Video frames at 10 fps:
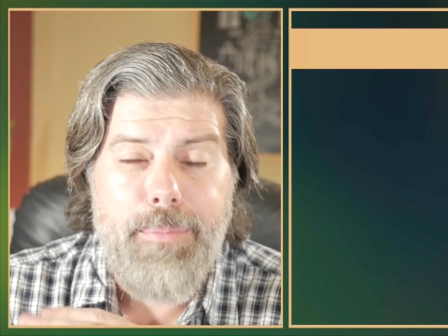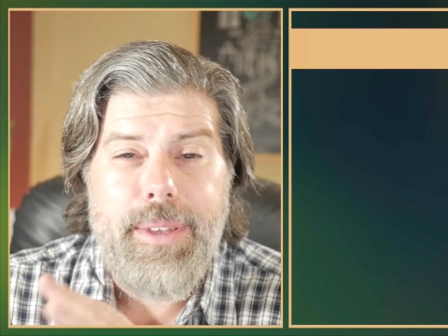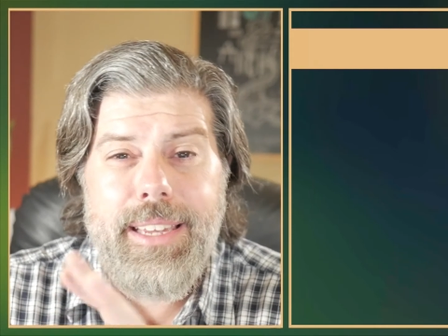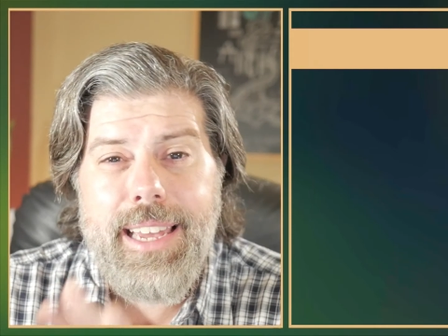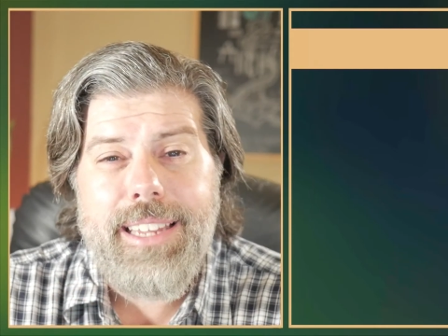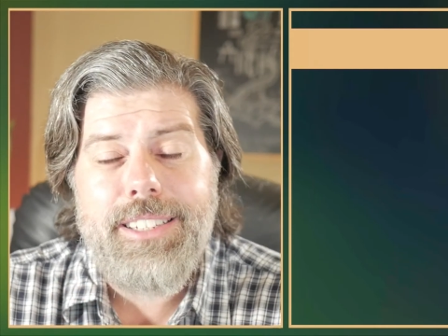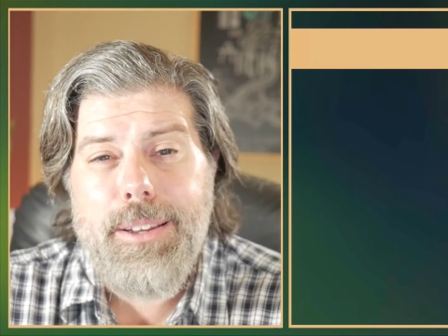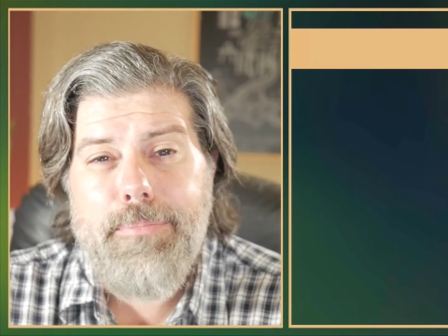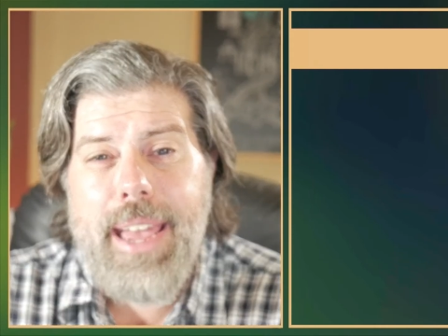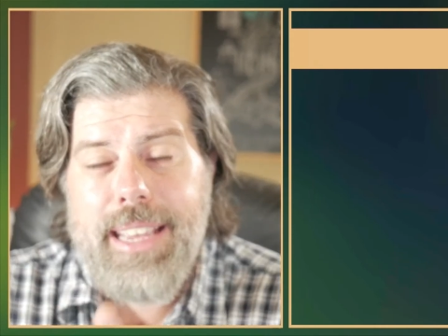I begin
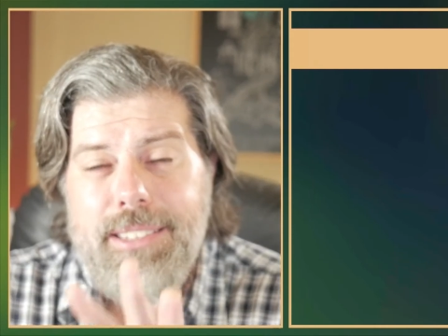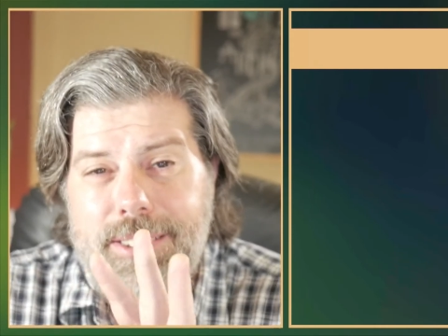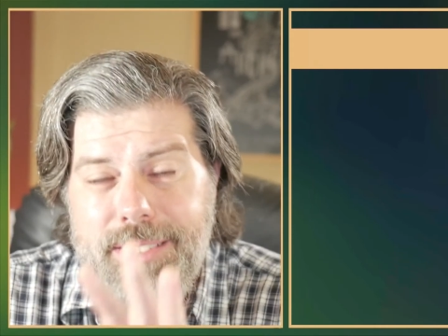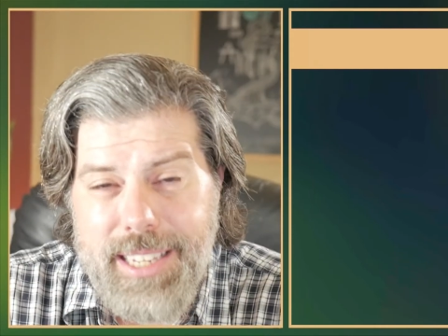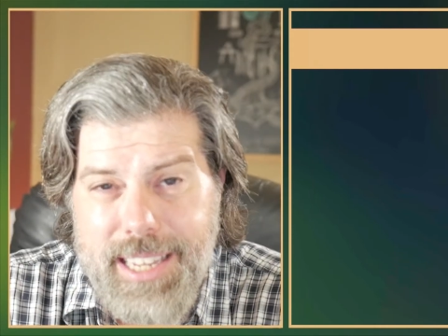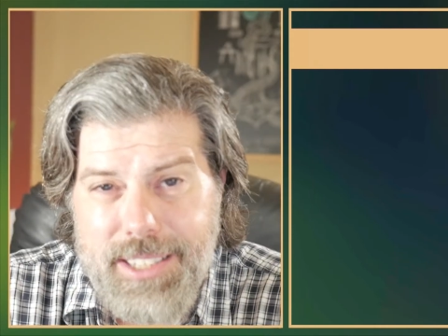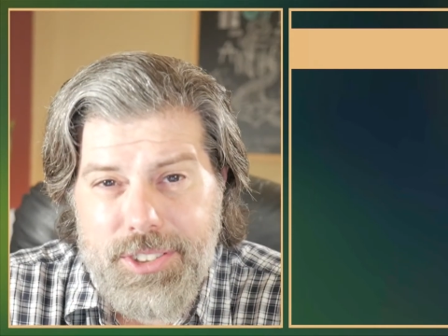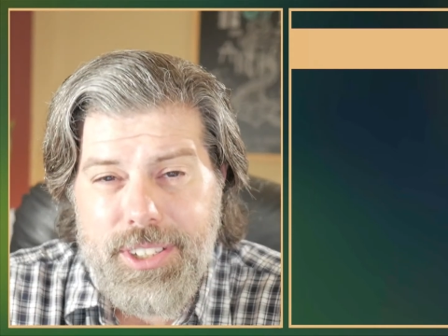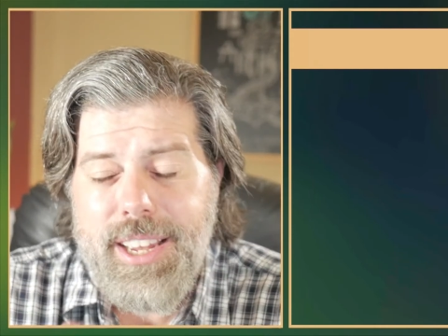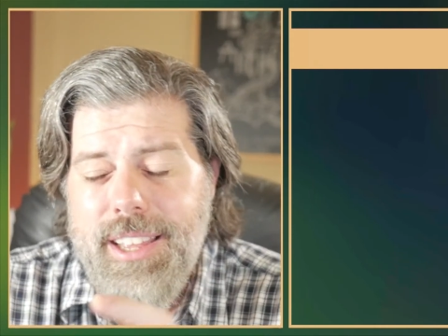to make
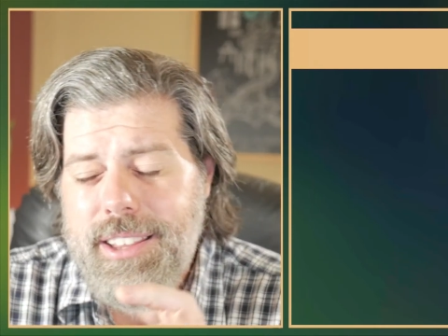sense.